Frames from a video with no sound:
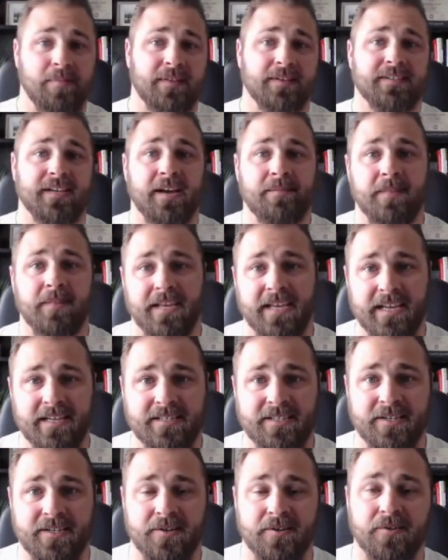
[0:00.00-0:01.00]
By the time they
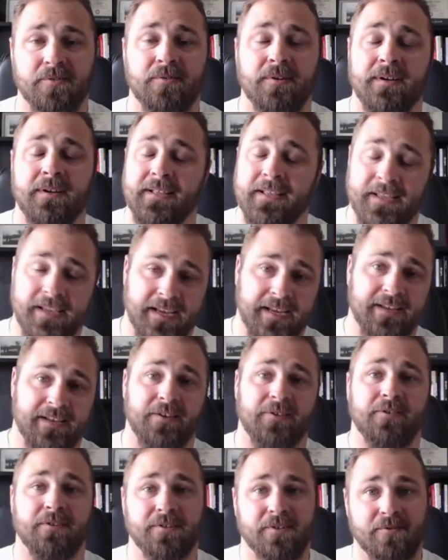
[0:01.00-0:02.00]
get to you and
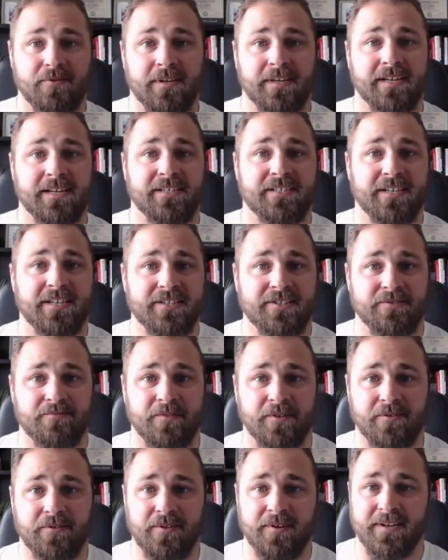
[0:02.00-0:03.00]
you're doing contingent
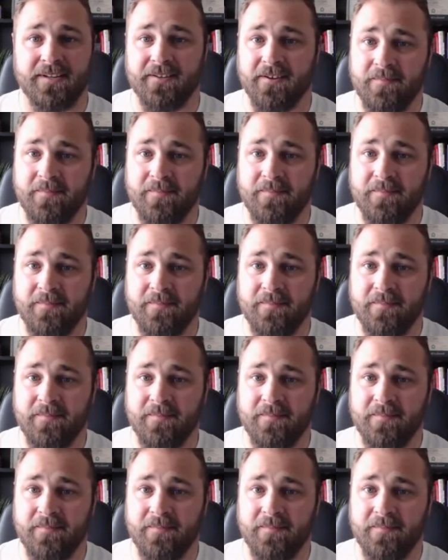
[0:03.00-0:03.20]
recruiting,